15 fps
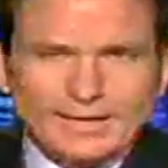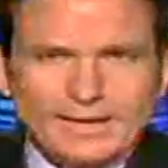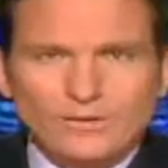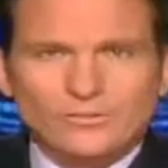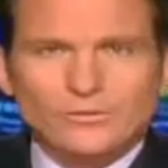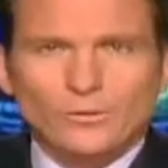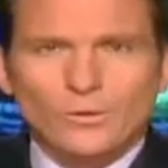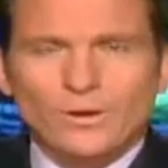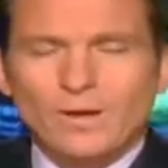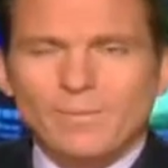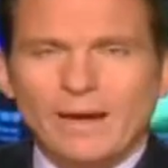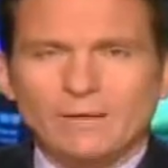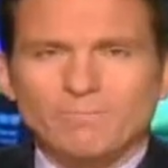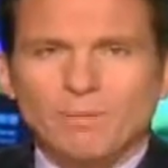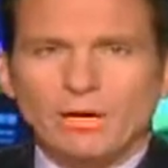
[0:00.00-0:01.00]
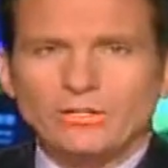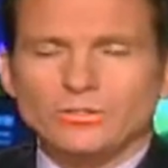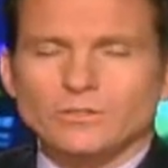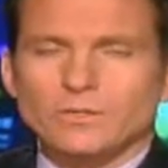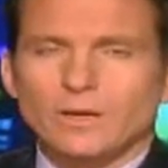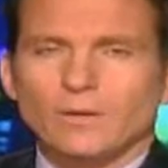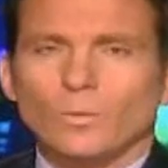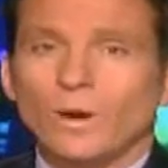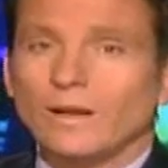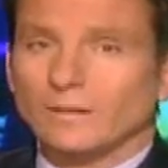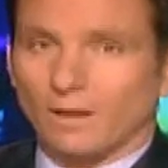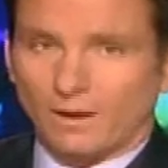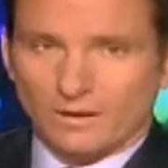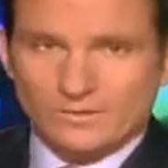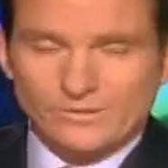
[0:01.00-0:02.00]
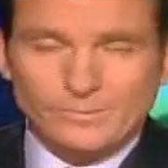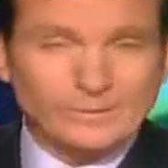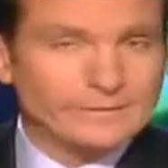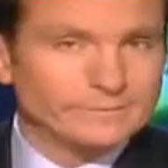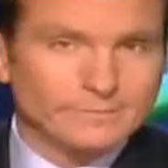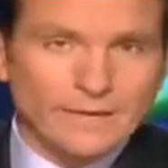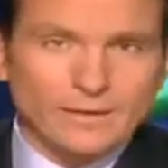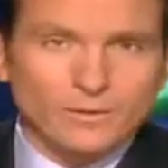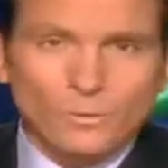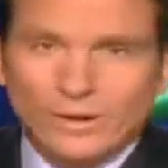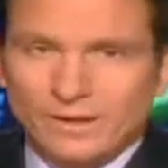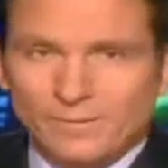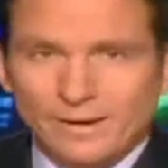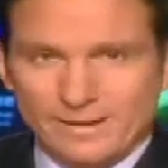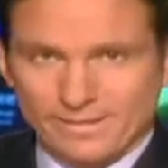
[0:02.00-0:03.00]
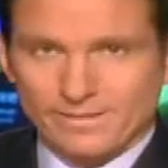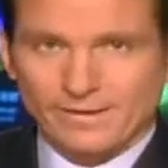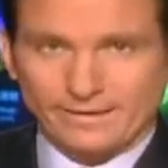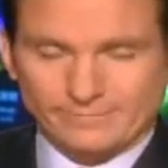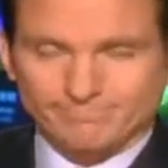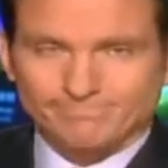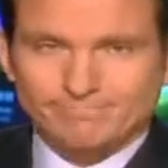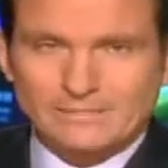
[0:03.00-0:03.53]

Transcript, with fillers: And now a story about butter and weight loss, but not in the way you might think.